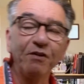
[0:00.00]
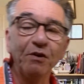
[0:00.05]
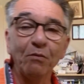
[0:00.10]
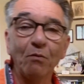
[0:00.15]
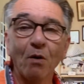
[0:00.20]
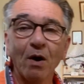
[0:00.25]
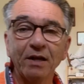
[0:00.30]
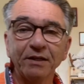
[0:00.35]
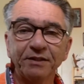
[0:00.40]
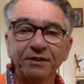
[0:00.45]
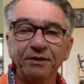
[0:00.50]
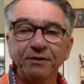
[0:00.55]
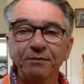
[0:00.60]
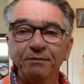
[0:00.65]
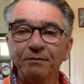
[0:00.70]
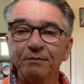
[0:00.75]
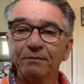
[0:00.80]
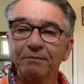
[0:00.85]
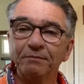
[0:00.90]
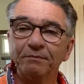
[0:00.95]
you want
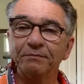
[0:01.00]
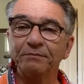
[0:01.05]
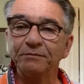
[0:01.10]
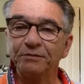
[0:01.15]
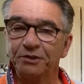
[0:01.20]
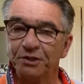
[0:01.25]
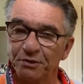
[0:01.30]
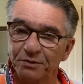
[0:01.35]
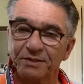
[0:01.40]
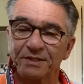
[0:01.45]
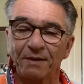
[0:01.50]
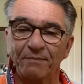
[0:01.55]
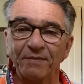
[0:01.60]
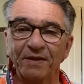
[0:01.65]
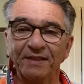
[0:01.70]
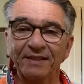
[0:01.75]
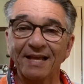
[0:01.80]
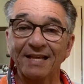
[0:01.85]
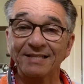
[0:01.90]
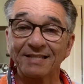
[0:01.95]
to do
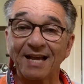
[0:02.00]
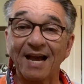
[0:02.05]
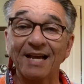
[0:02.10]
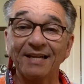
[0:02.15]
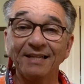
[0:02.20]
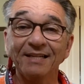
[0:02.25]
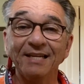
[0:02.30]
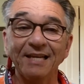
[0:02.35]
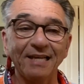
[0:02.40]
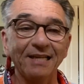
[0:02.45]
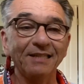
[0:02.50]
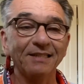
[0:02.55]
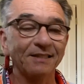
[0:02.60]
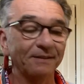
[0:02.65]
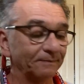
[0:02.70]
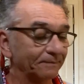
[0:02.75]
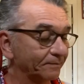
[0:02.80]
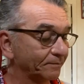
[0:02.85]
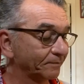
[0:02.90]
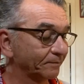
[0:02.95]
something that's kind of neat,
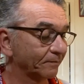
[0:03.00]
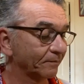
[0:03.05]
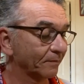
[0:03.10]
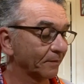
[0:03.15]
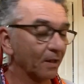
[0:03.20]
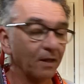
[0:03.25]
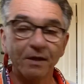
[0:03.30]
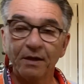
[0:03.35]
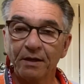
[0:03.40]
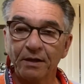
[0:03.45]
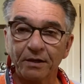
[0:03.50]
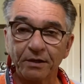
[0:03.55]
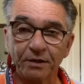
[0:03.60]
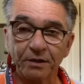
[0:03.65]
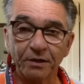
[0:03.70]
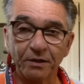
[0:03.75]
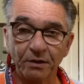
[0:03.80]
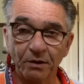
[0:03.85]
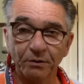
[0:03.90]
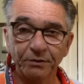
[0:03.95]

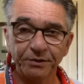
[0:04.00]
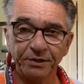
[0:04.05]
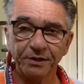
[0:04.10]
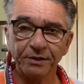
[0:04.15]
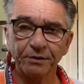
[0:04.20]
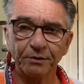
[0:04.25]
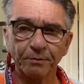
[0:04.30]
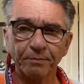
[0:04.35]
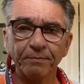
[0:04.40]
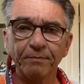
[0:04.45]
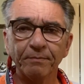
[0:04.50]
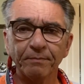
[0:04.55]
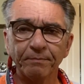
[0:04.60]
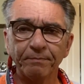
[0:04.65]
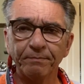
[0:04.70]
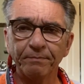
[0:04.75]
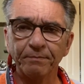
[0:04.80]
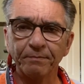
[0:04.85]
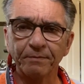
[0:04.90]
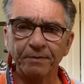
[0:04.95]
go to your
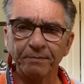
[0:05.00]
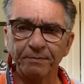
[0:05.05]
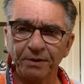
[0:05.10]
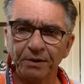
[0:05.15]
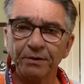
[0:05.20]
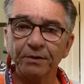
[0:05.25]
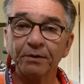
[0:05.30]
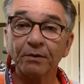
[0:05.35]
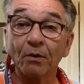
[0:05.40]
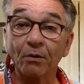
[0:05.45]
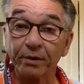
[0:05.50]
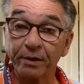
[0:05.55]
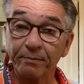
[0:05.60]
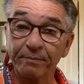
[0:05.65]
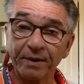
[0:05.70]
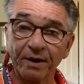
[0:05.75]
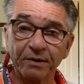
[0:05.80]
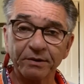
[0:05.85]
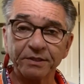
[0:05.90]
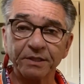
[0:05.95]
computer or your
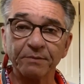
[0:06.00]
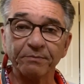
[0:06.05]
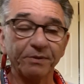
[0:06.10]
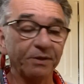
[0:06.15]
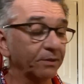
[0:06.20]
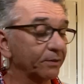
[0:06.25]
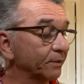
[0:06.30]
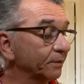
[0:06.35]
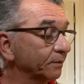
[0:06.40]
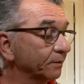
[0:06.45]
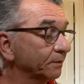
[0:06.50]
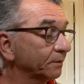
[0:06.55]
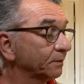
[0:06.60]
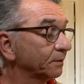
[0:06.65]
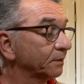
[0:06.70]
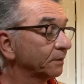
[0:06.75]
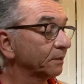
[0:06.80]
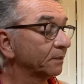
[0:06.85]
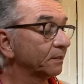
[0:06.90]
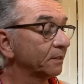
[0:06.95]
parents' computer
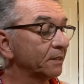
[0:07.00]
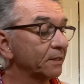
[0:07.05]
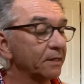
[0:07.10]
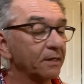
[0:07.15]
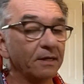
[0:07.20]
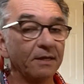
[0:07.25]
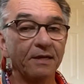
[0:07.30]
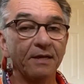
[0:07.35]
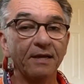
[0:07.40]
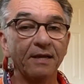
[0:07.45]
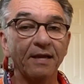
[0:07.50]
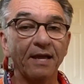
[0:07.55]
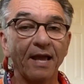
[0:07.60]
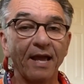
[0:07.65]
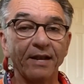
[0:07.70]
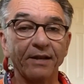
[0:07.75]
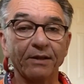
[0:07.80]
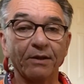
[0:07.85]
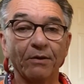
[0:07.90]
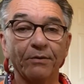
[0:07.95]

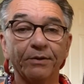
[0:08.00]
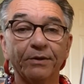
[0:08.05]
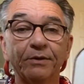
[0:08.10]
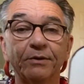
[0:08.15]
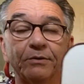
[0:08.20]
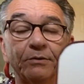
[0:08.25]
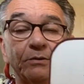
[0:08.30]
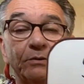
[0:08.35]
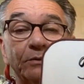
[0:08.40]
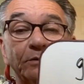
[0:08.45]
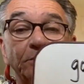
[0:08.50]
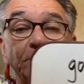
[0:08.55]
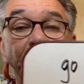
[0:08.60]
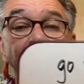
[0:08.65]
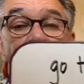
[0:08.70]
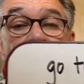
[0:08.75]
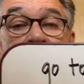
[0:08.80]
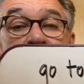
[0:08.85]
and go to Google